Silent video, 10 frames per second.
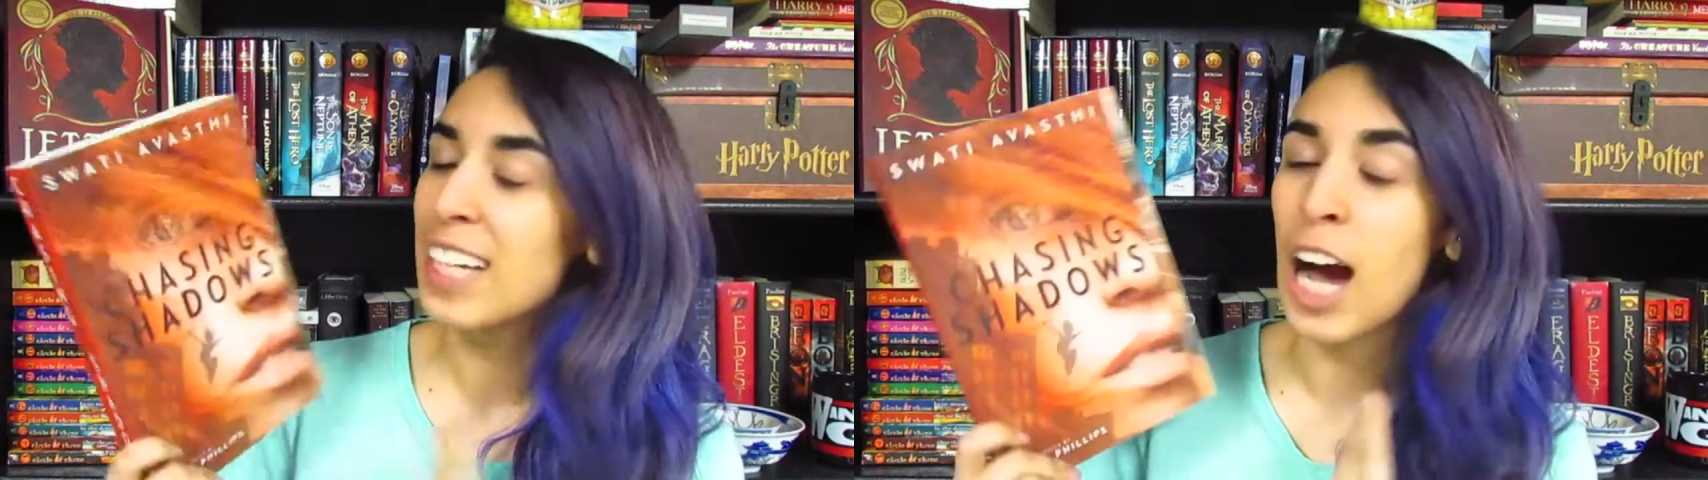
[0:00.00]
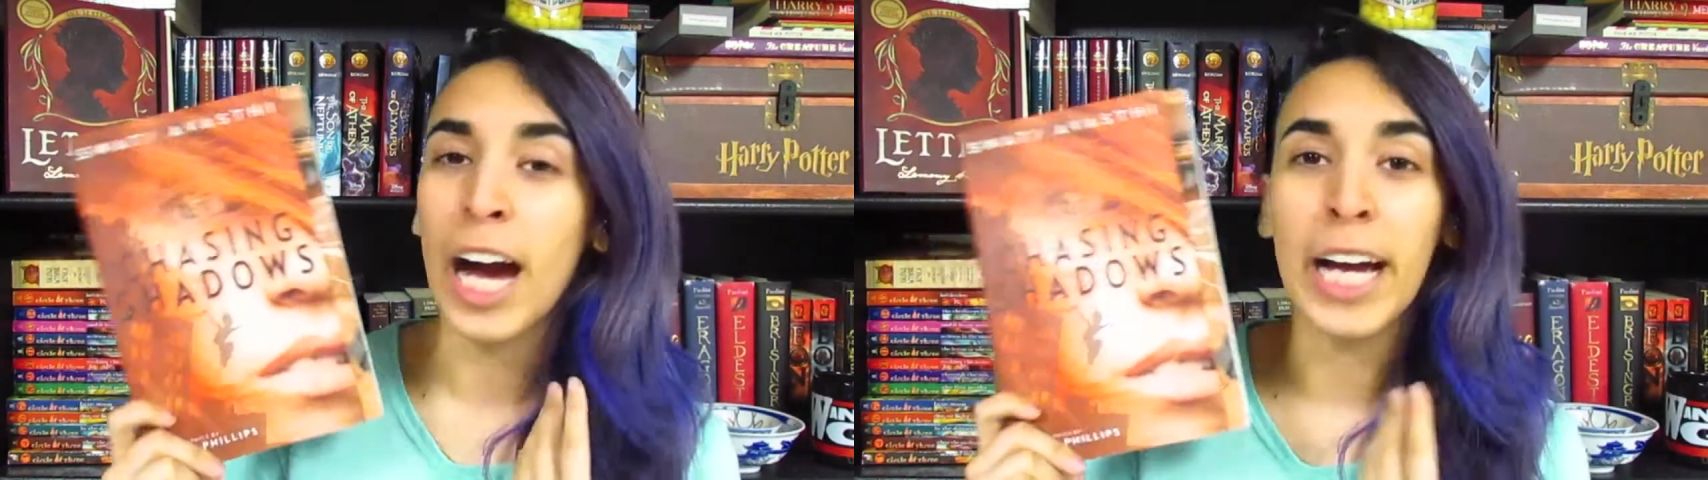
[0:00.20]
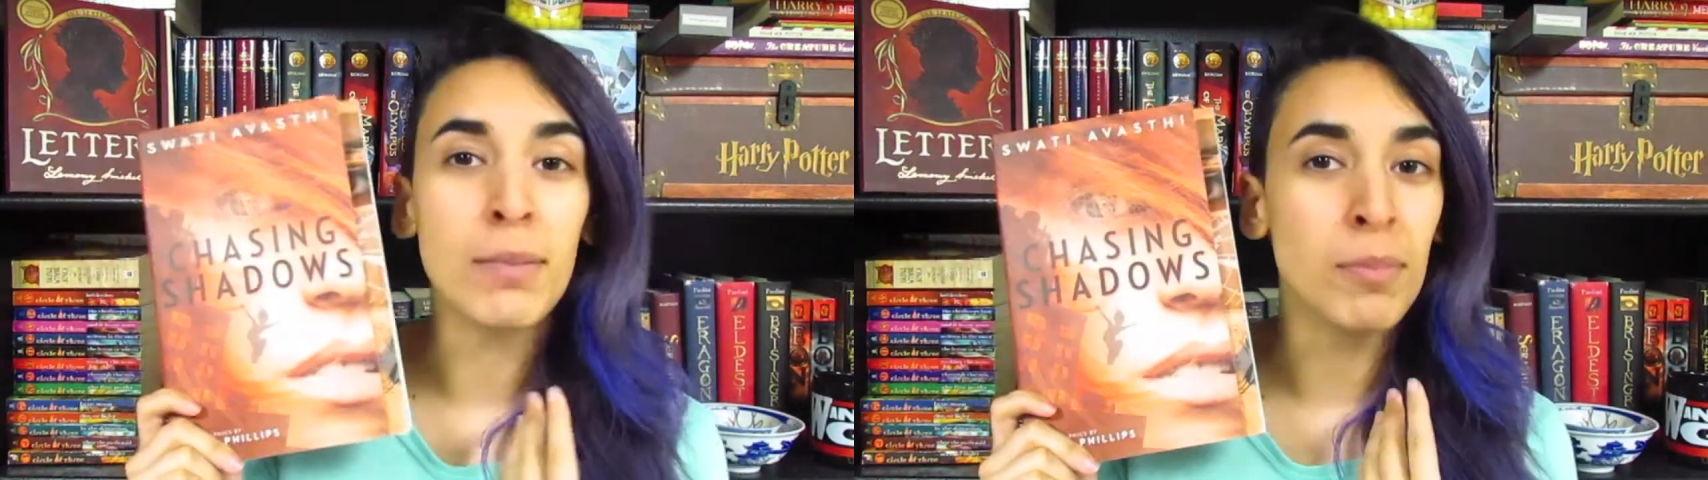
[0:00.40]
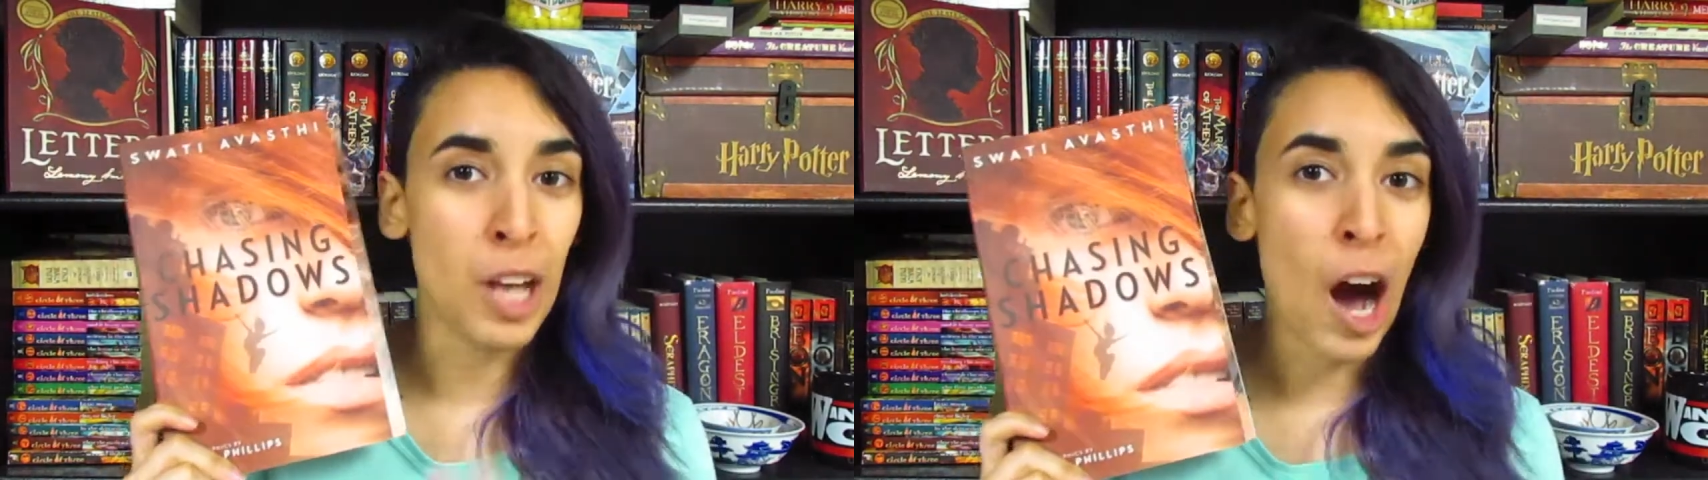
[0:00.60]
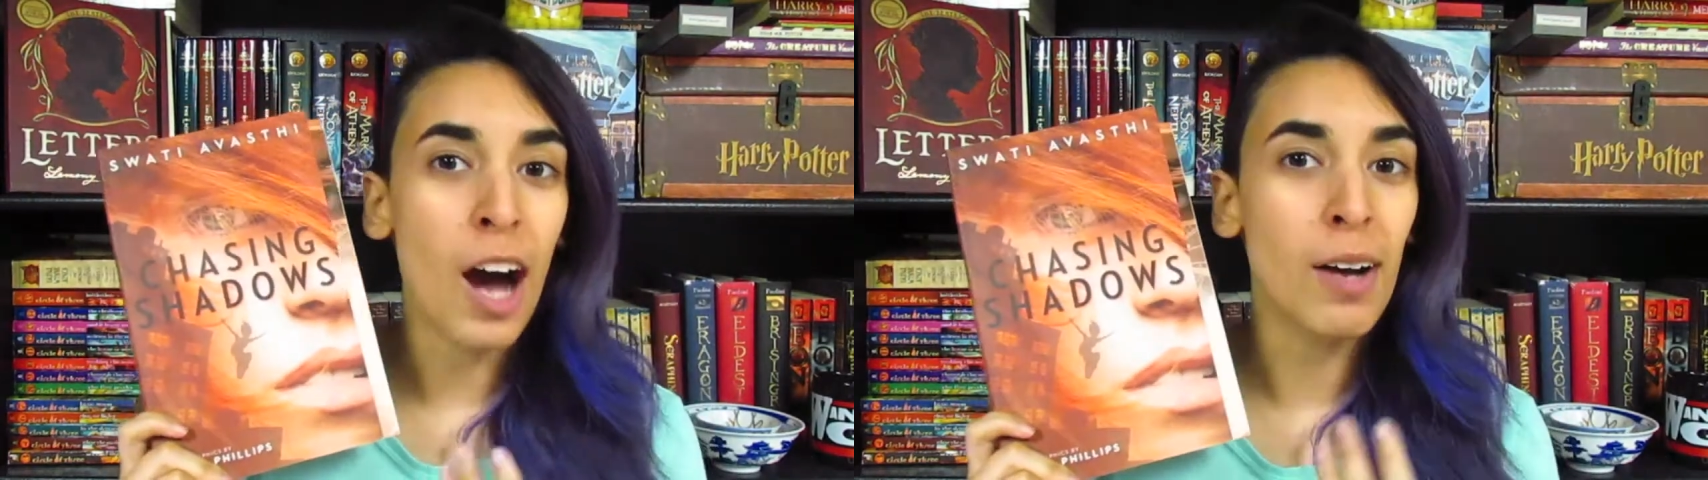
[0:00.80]
I am
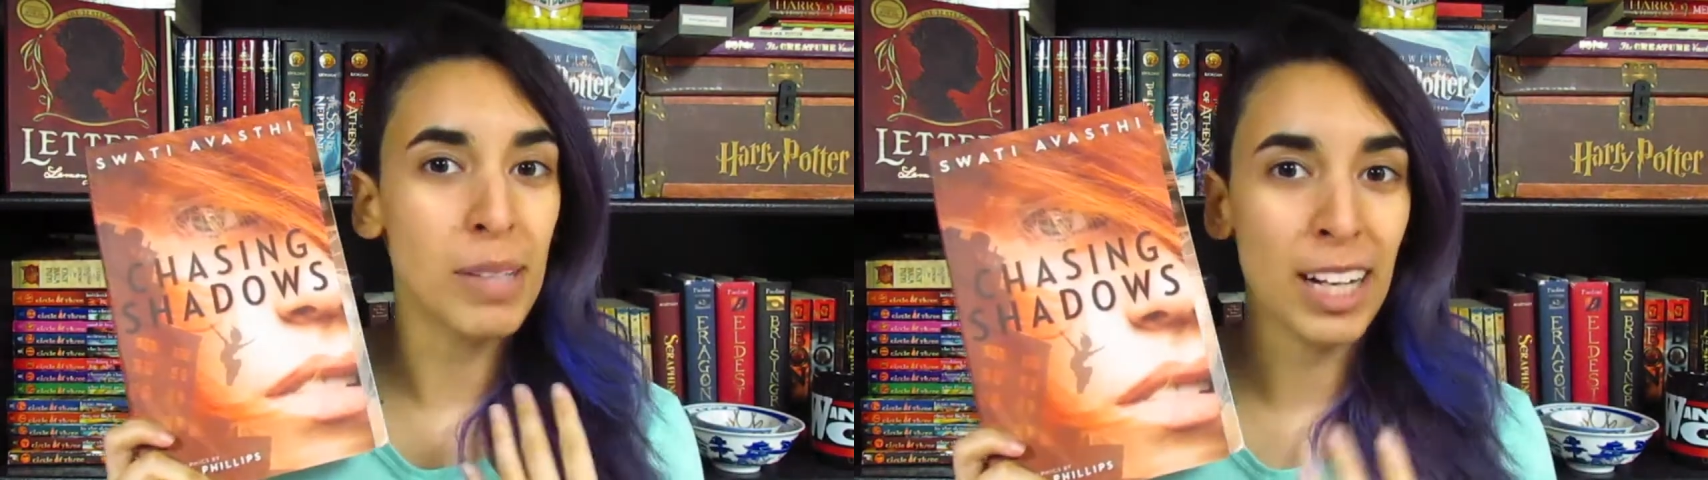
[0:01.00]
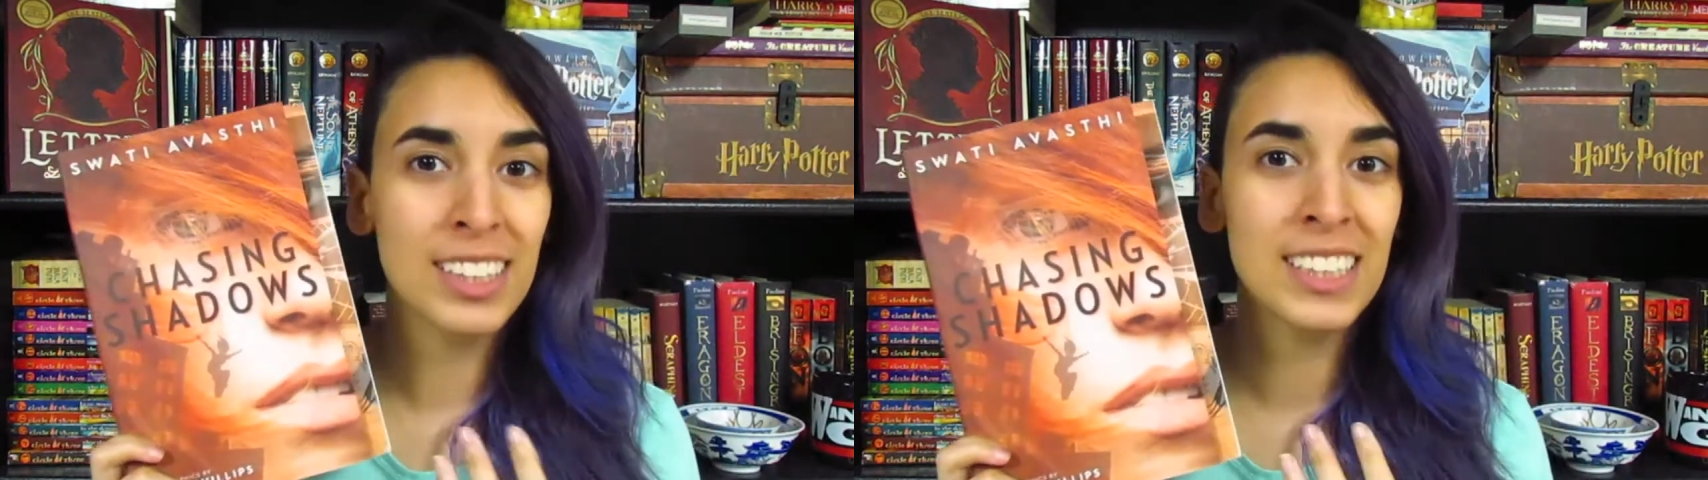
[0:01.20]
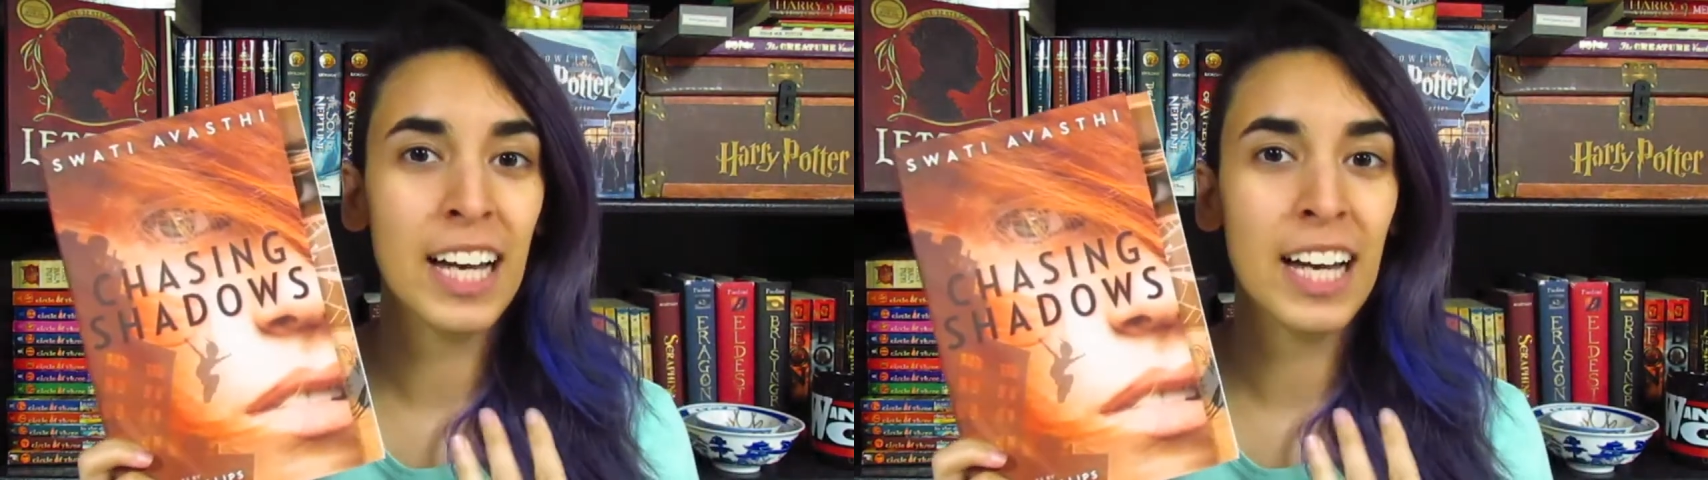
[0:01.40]
not pronouncing